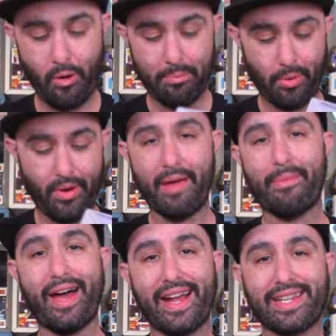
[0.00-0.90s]
oh boy,
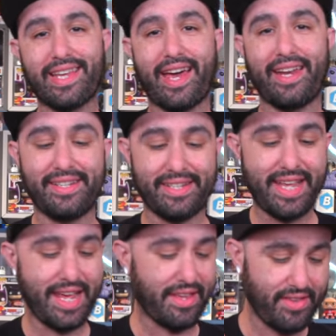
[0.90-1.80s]
am I excited to
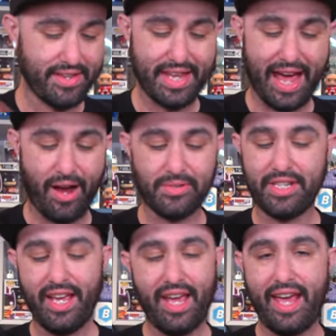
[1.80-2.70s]
take this
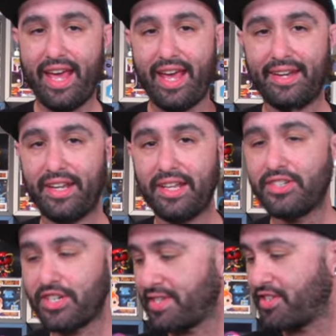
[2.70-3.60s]
out and
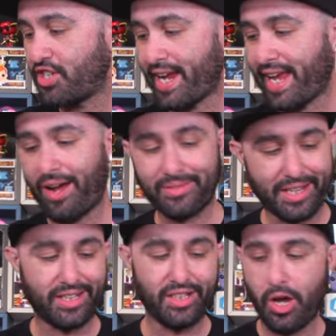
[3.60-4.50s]
just check out
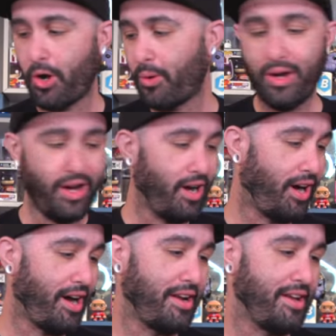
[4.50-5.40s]
the glow
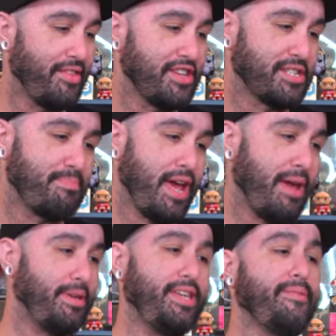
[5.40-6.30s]
on this
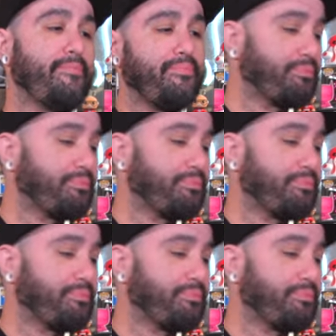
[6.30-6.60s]
baby.